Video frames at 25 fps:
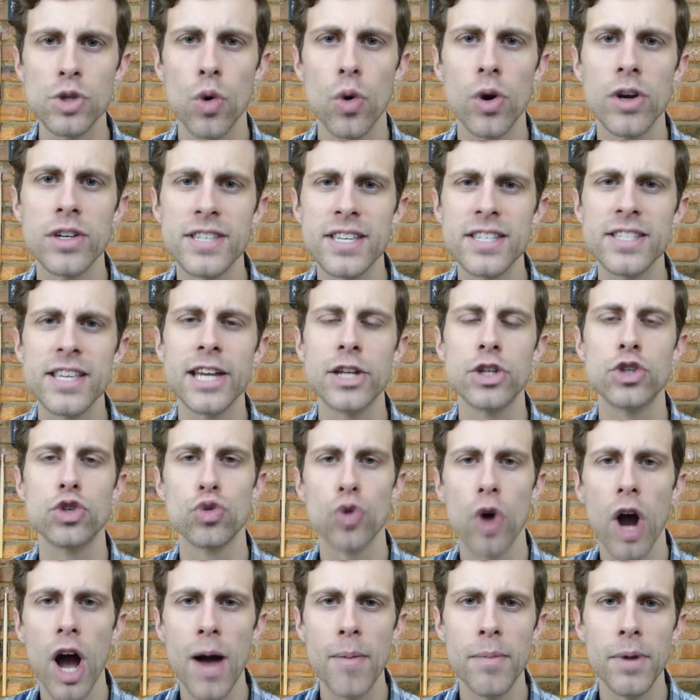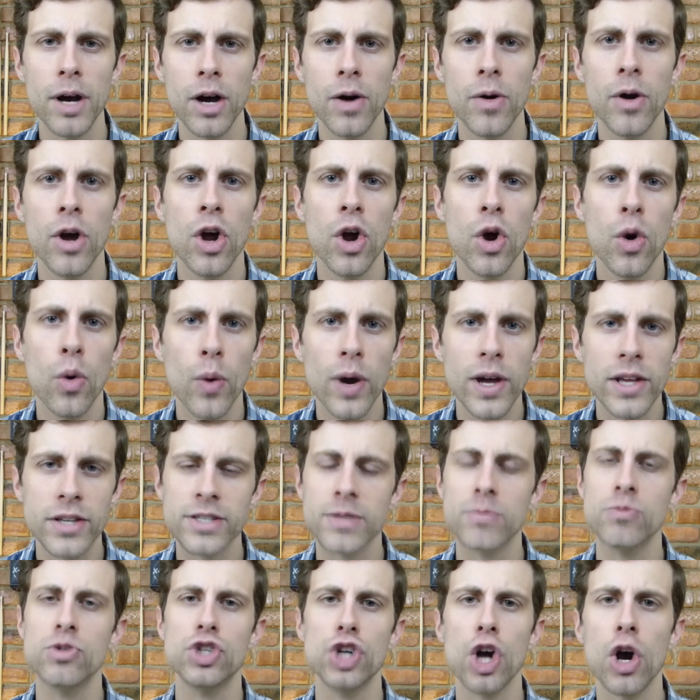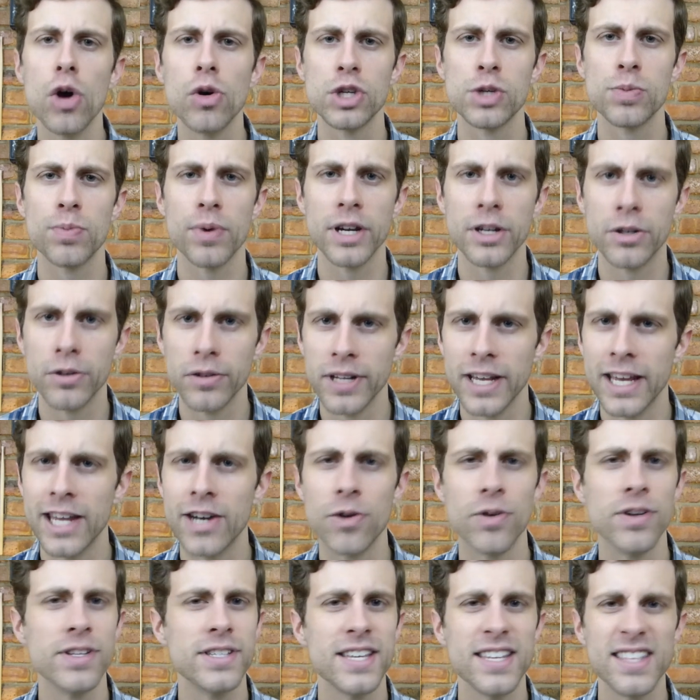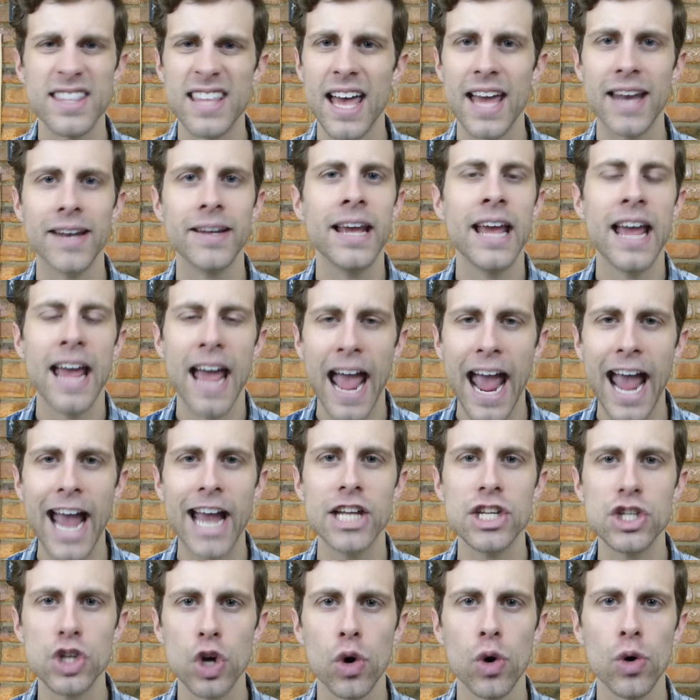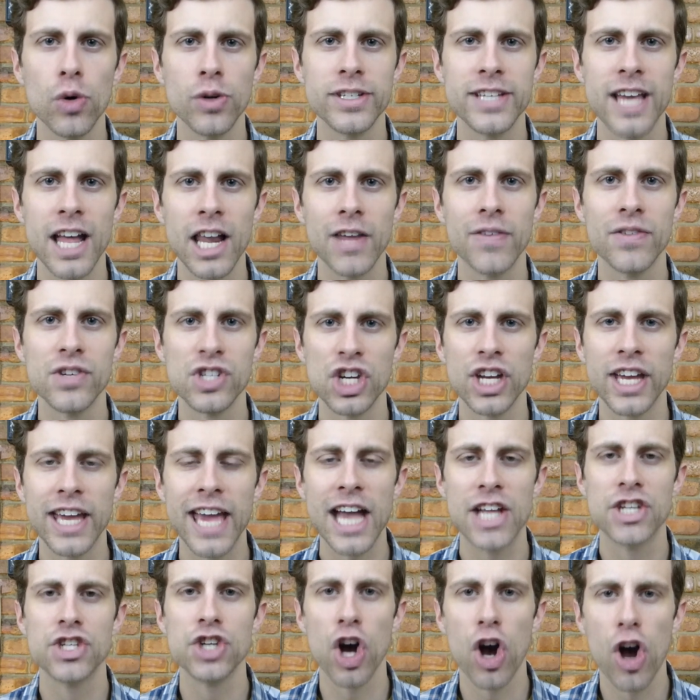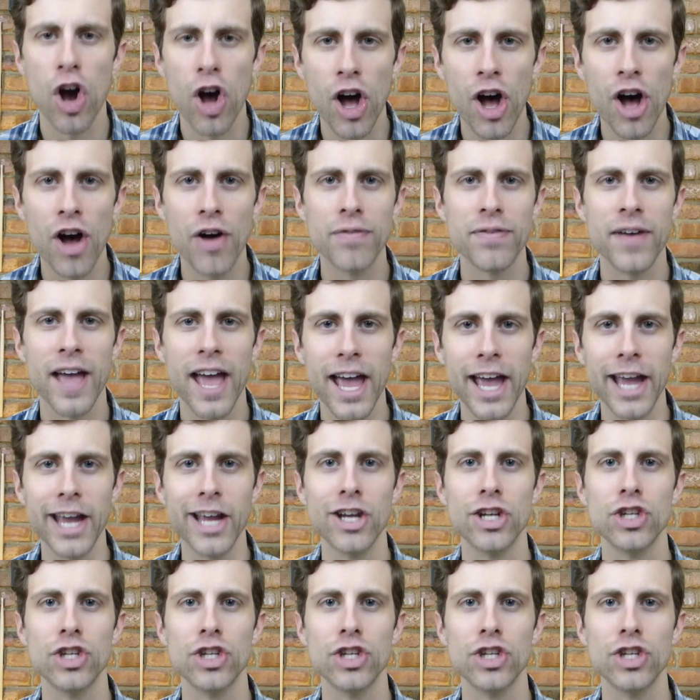or is this a drama with some jokes sprinkled in, or is it that age-old television catch-all of a